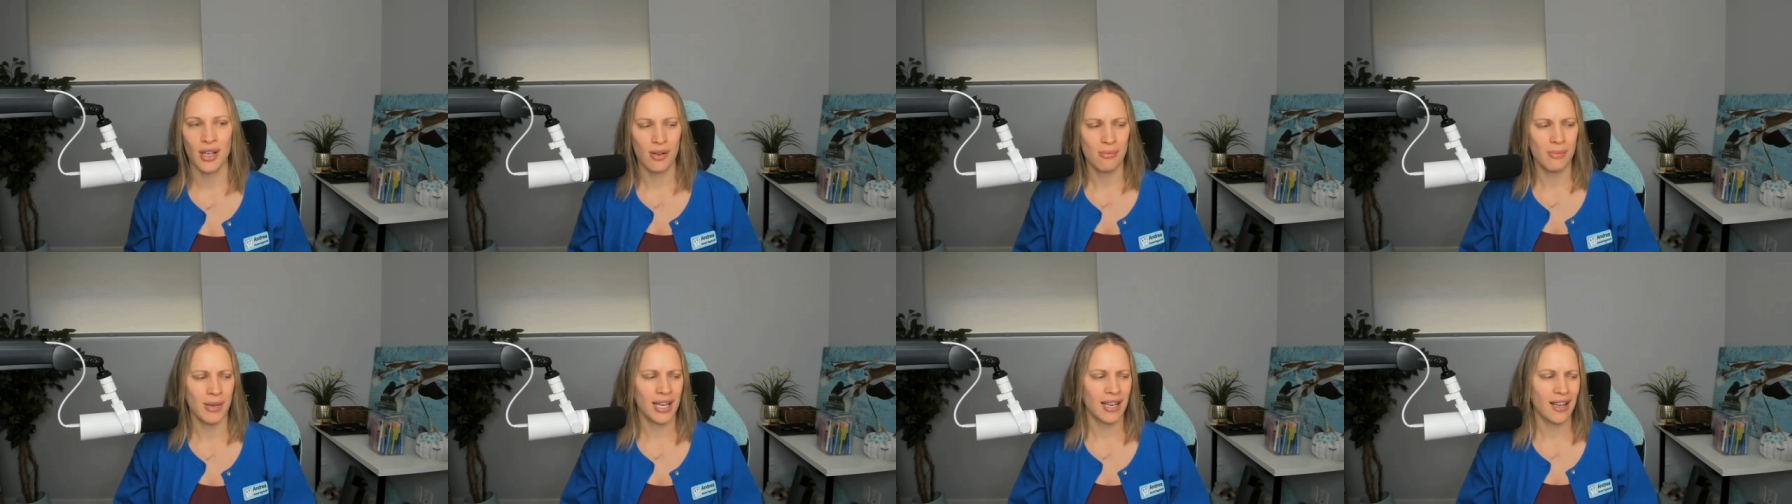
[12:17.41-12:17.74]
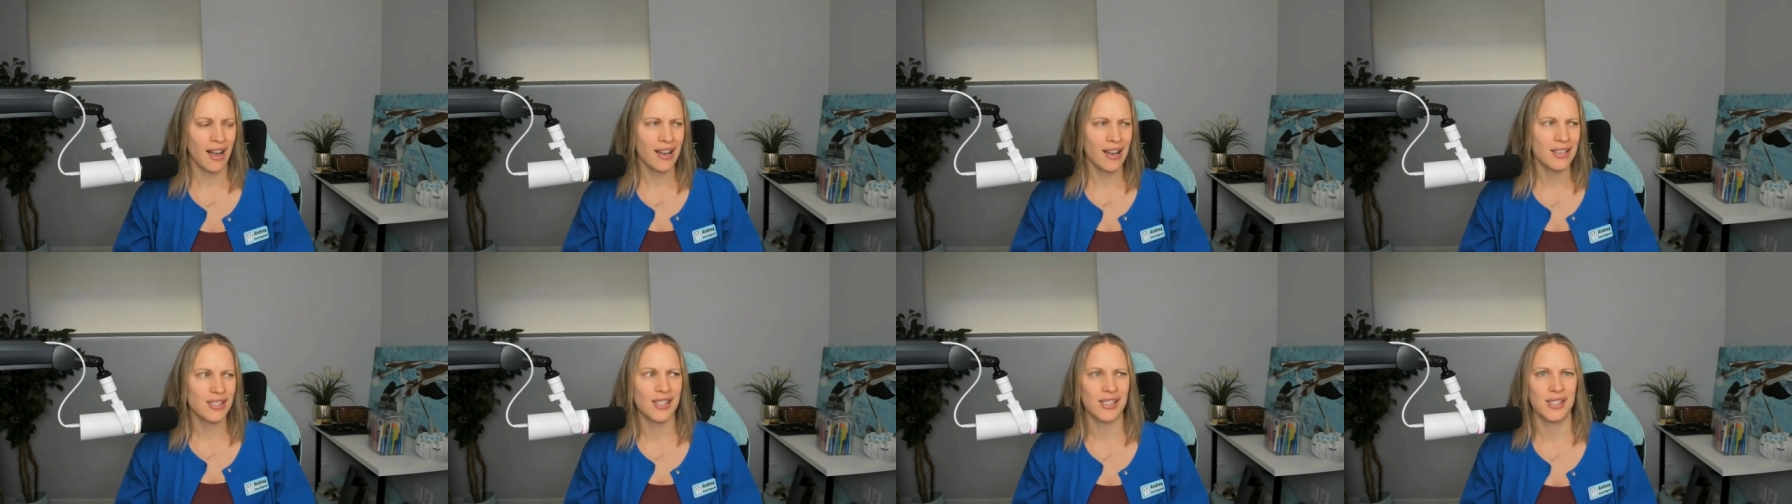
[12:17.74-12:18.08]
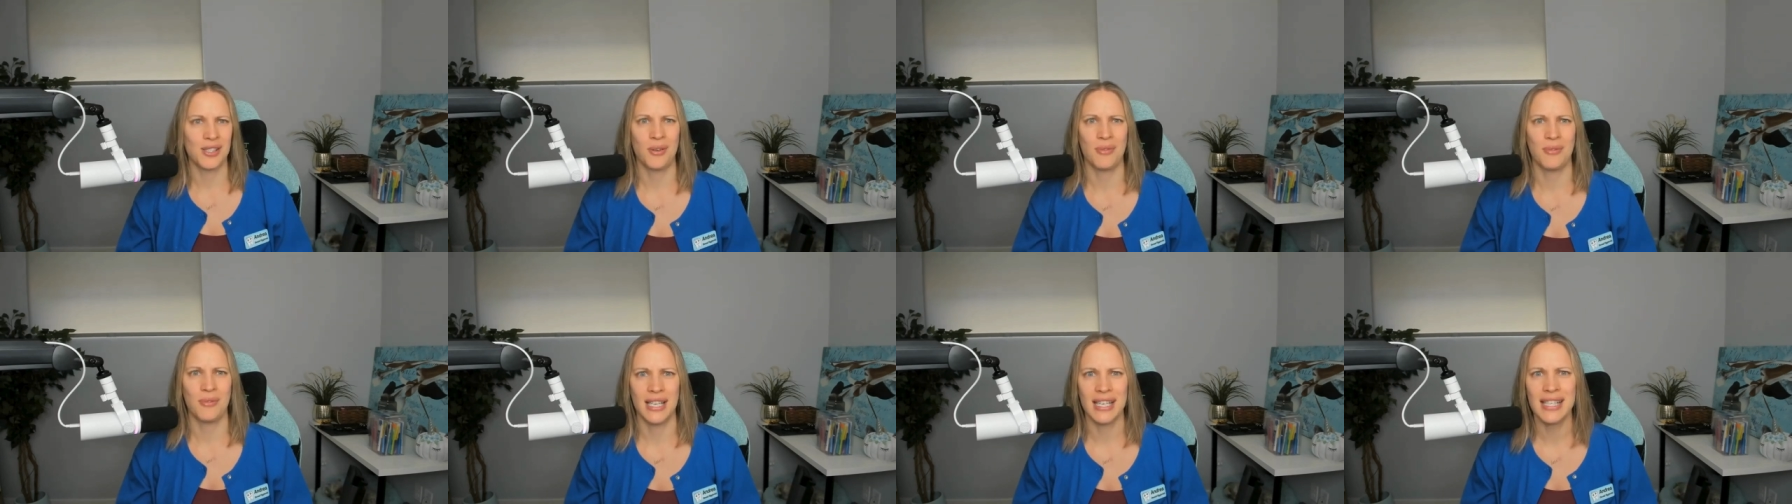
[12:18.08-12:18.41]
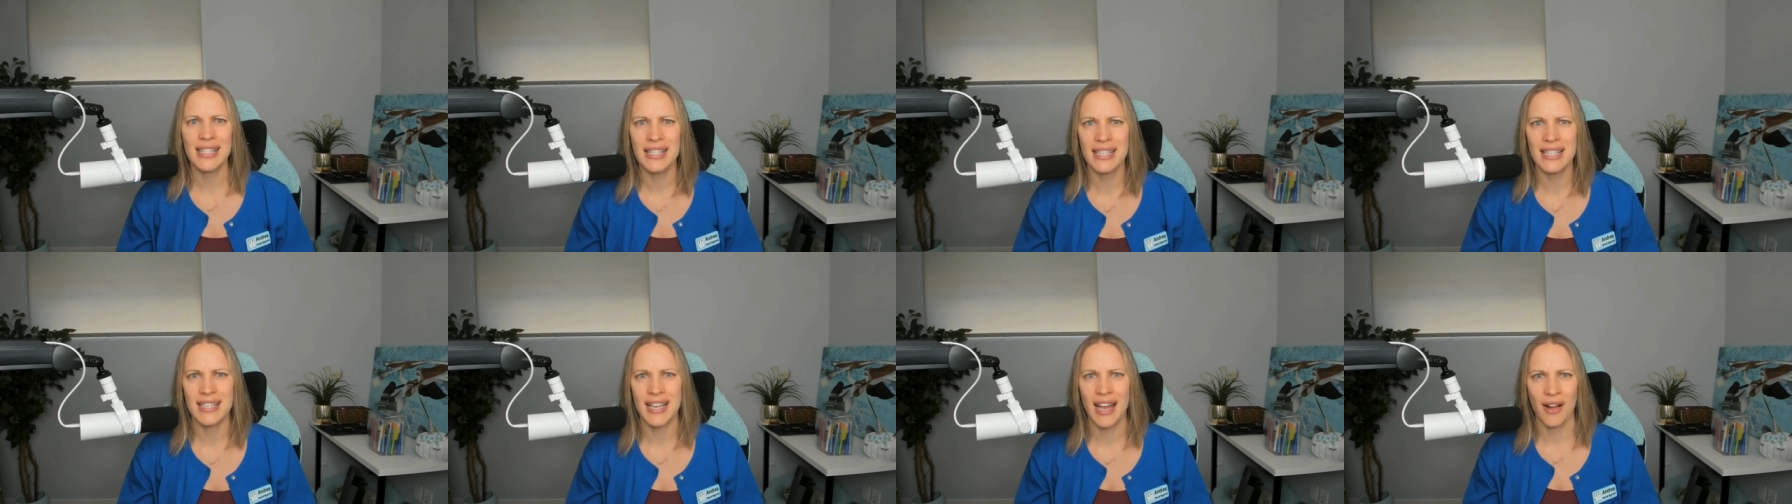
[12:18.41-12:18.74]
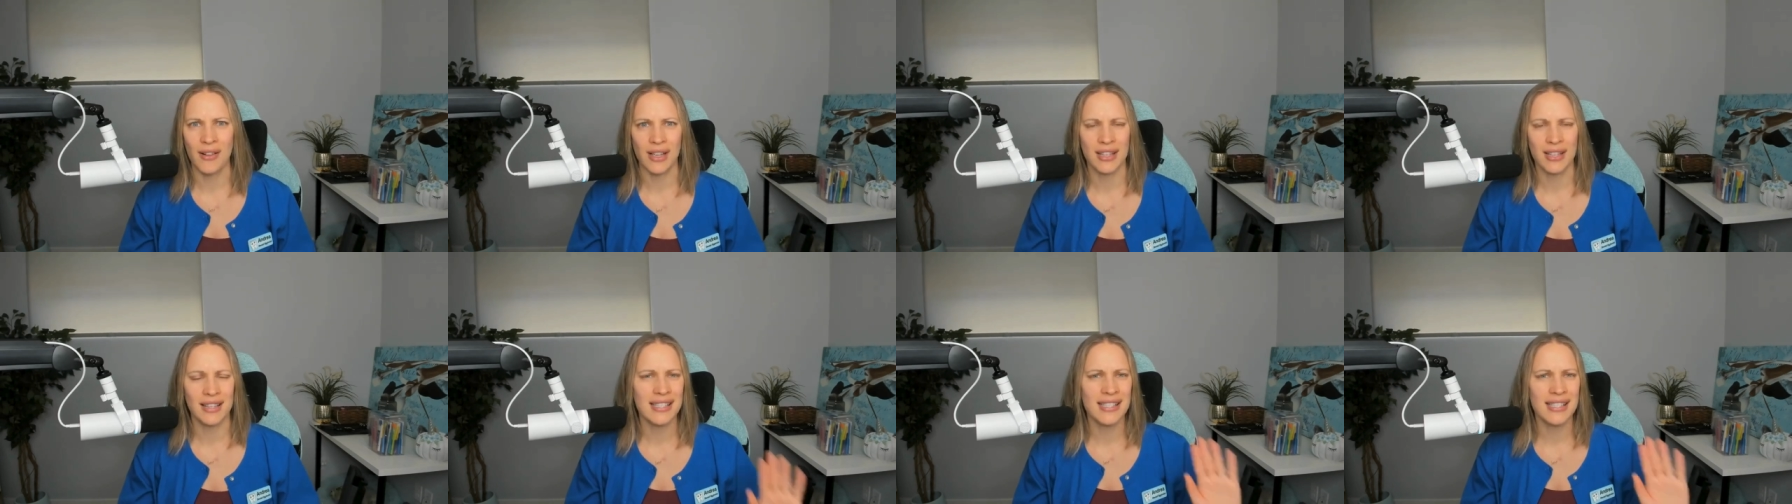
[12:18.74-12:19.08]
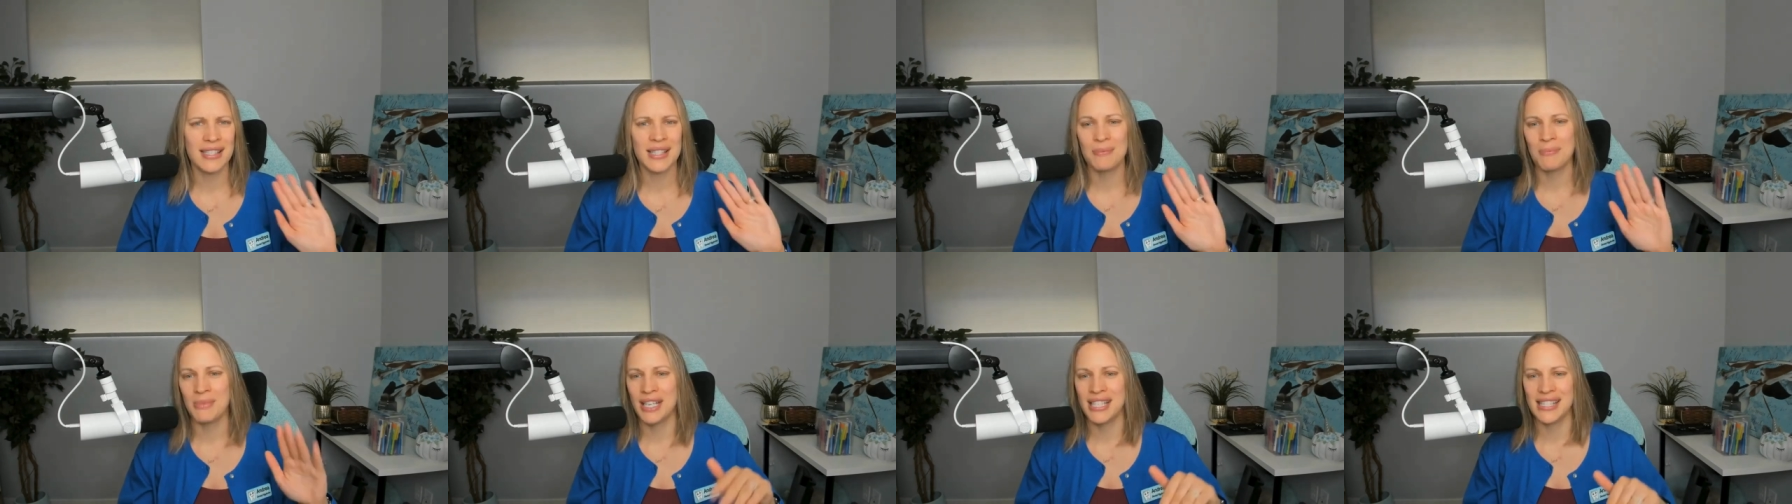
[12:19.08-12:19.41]
Oh my gosh, it's so easy now. Like this is
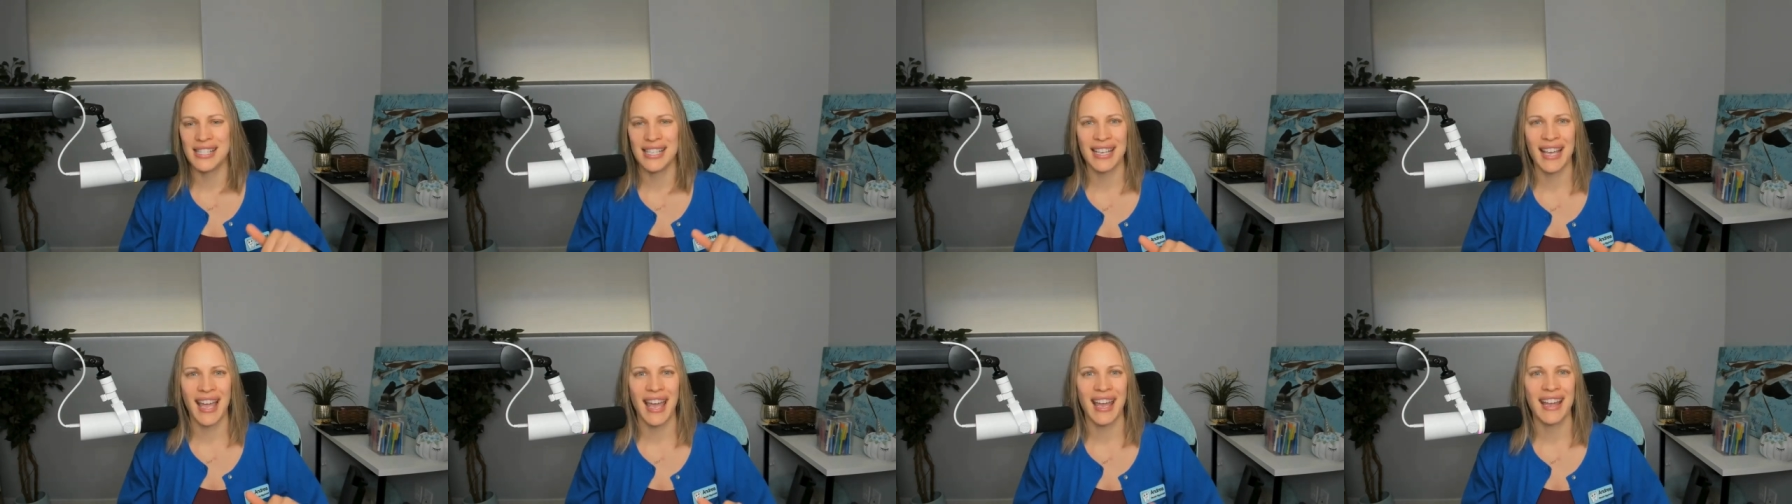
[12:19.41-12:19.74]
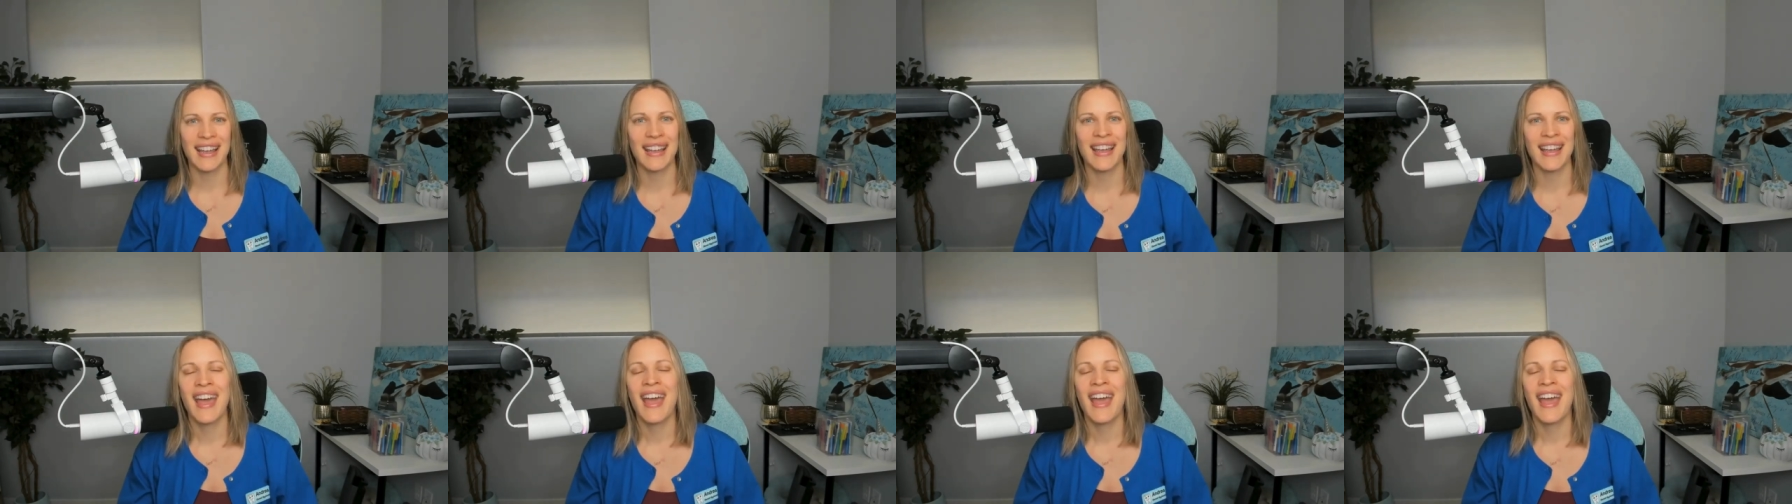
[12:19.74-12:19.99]
a piece of cake.